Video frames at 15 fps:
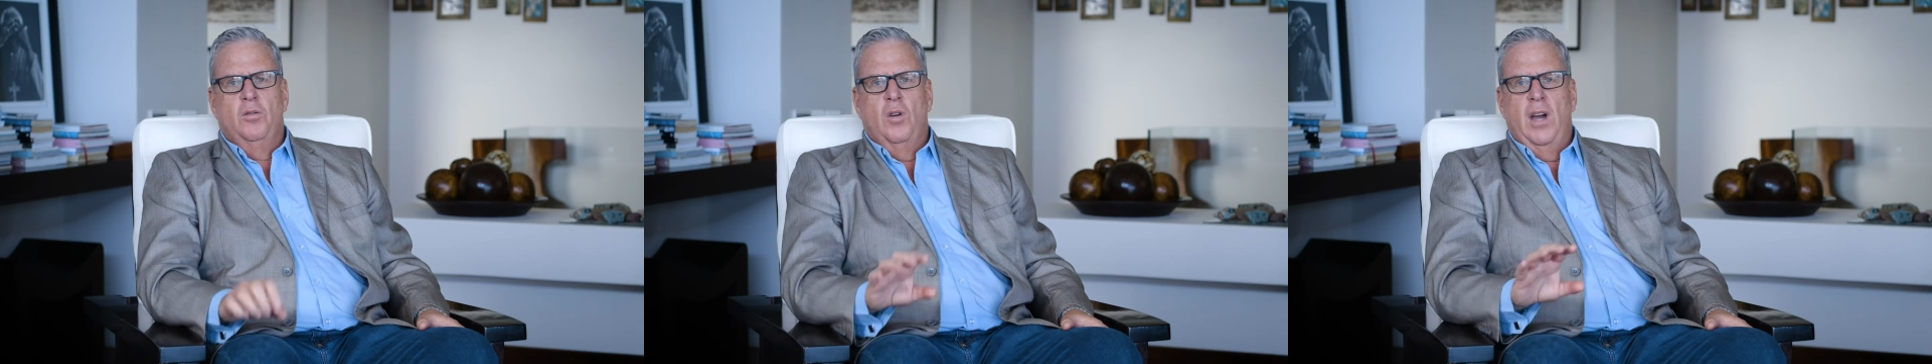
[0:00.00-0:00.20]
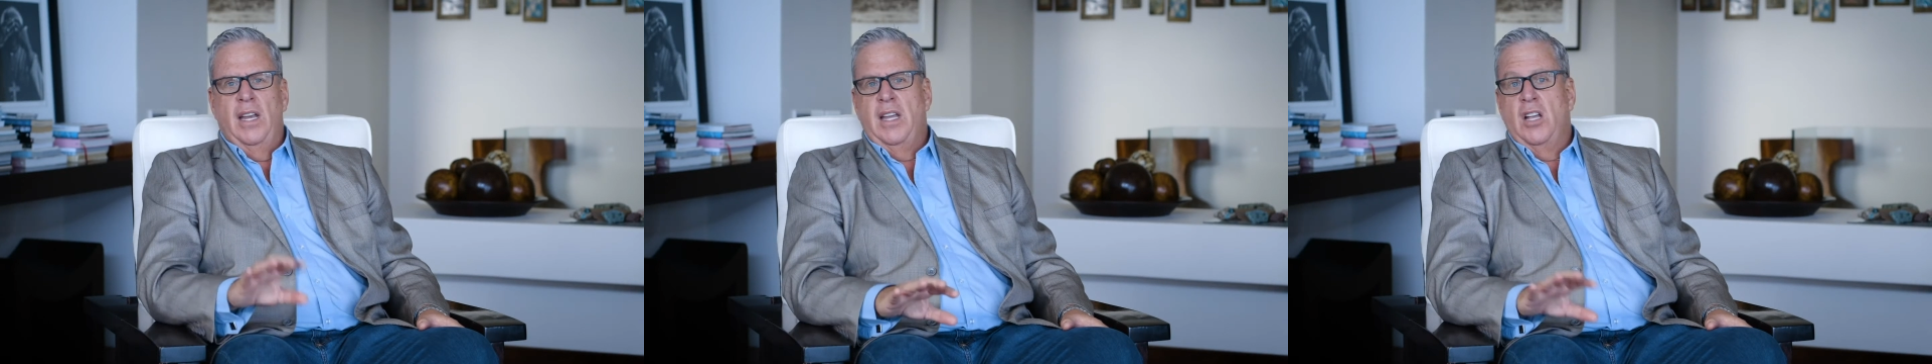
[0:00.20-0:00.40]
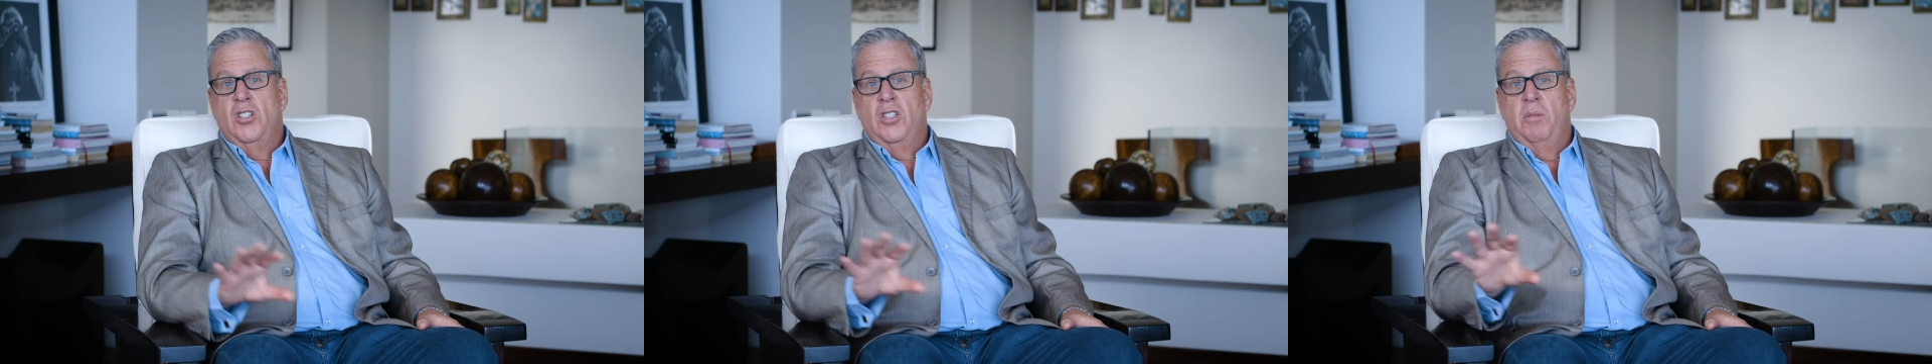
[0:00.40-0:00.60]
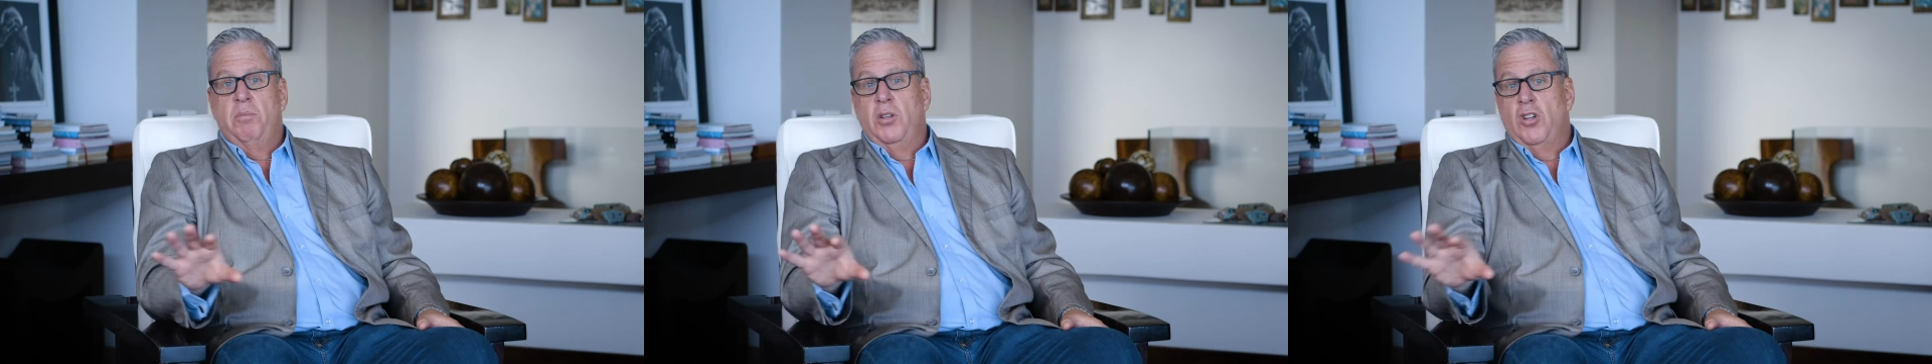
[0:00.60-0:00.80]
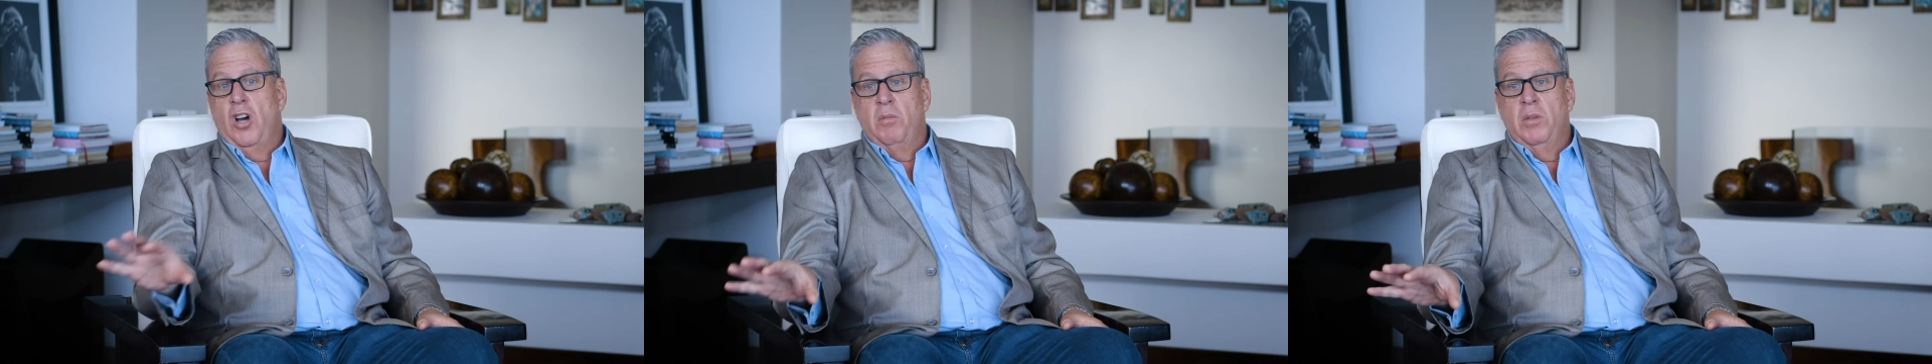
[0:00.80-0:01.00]
or ADHD
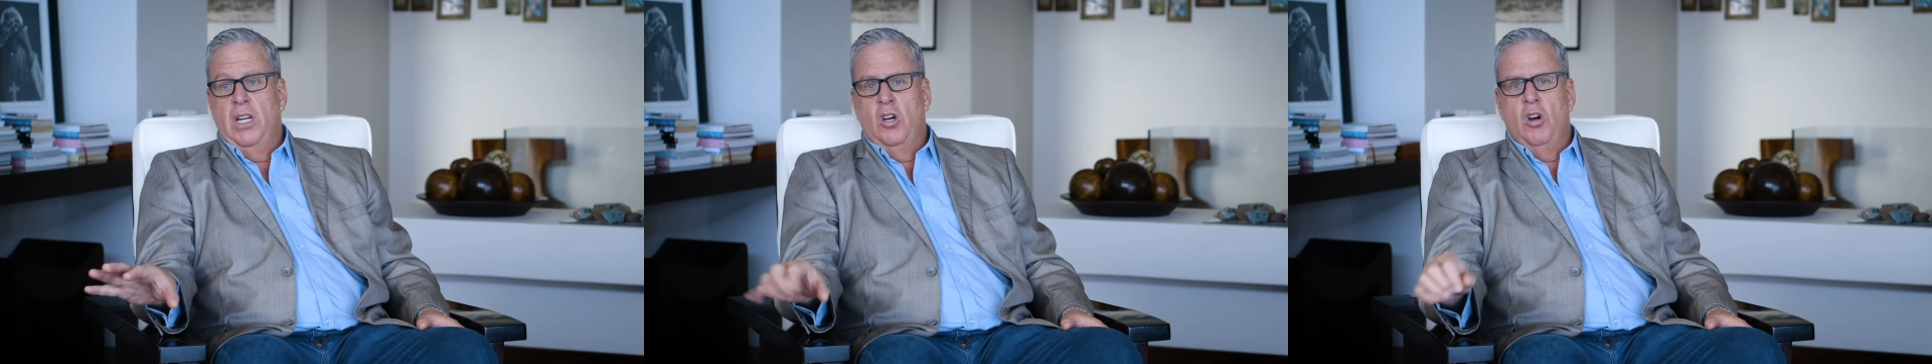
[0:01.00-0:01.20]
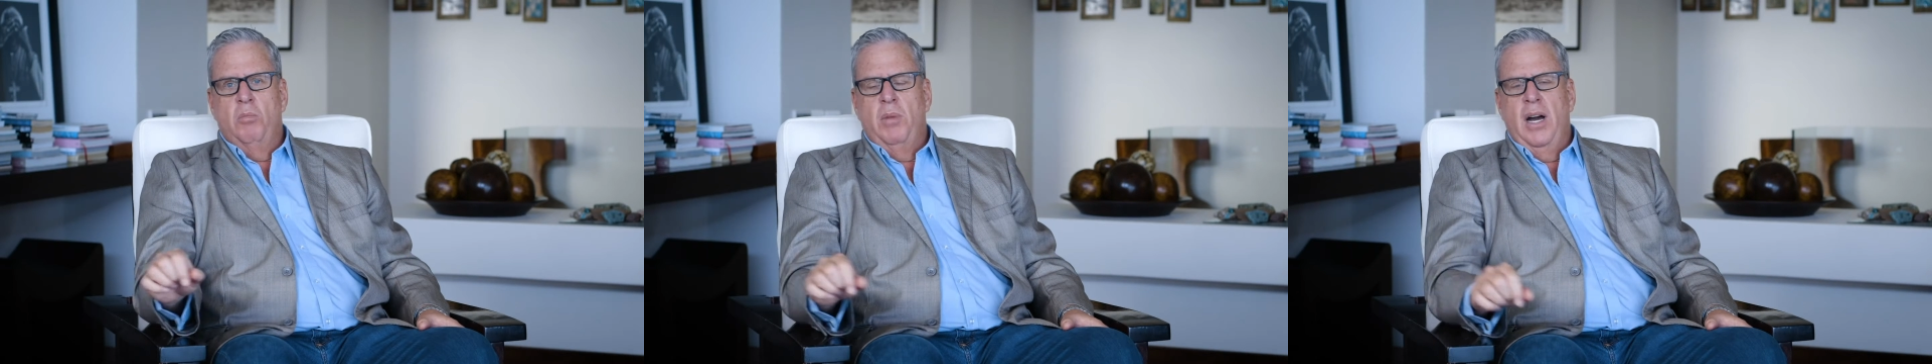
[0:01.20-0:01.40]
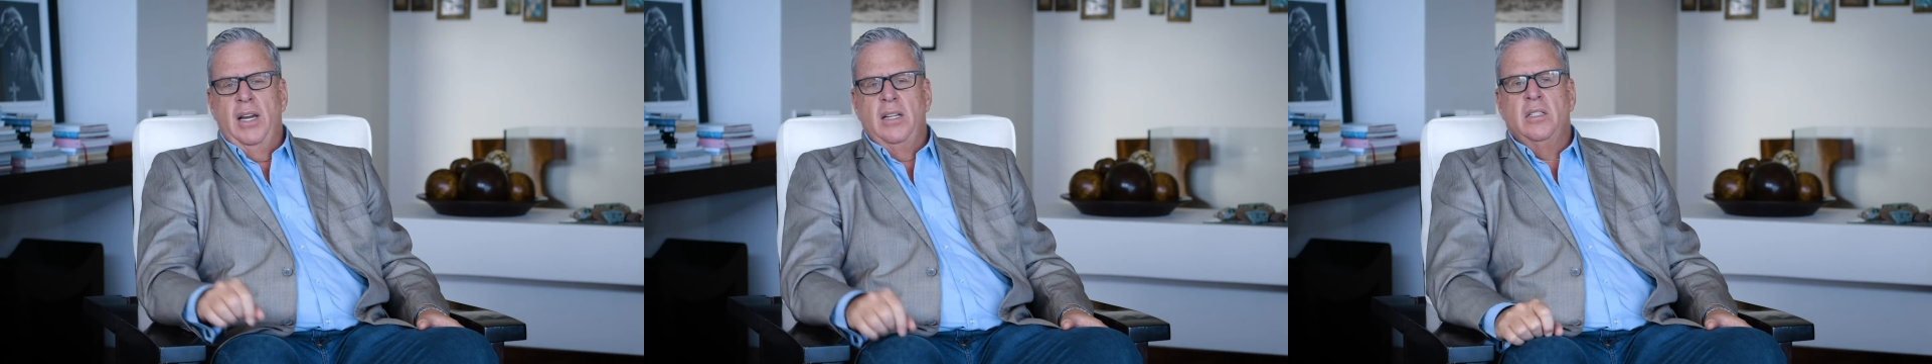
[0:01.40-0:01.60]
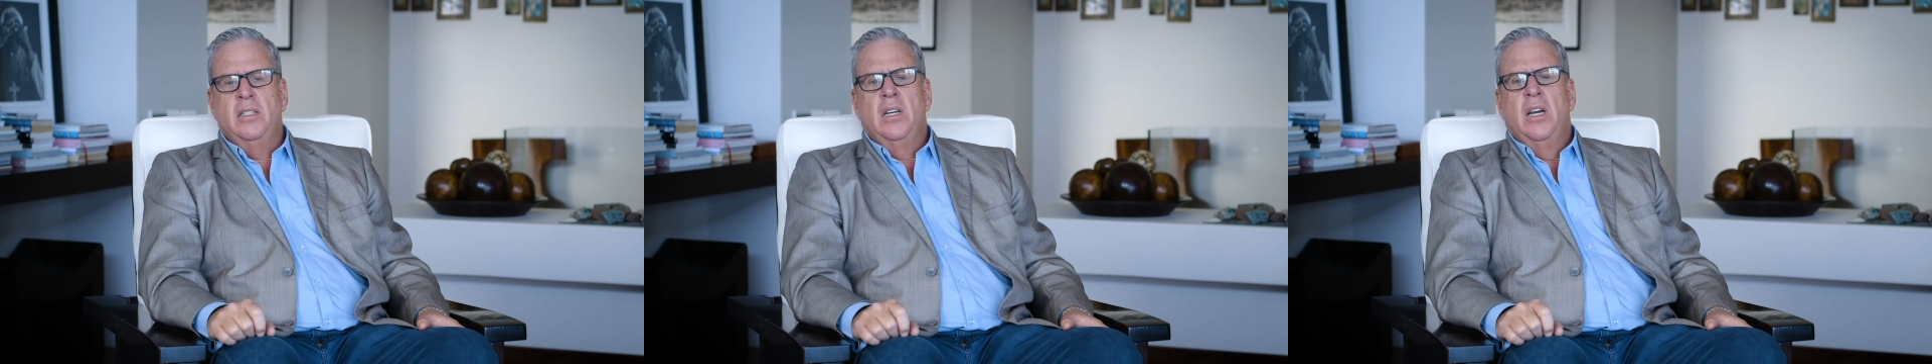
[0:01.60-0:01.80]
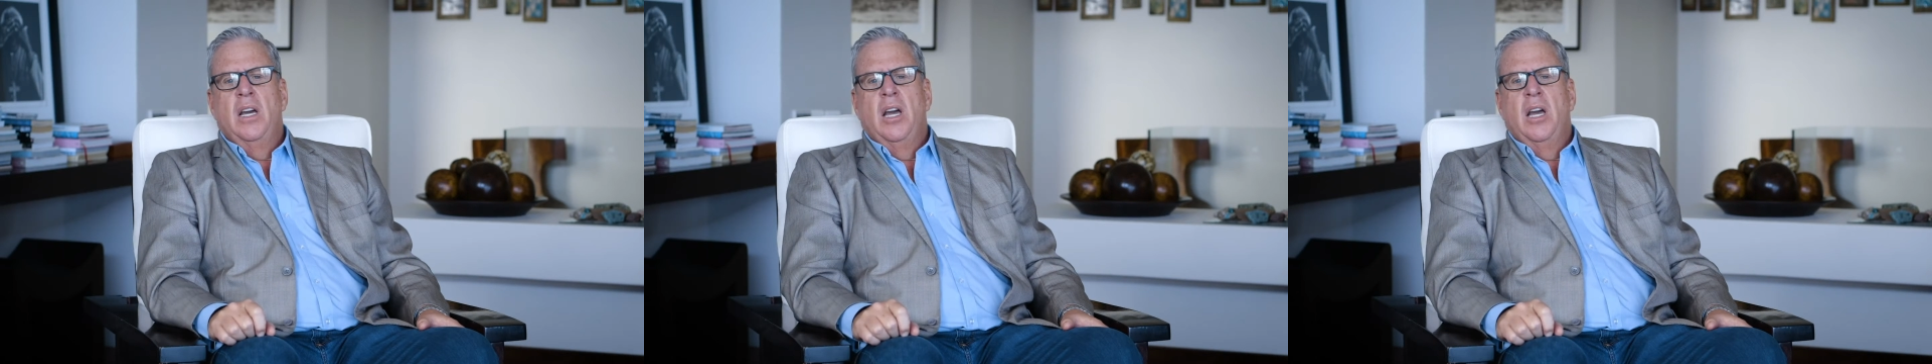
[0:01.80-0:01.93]
predominantly combined,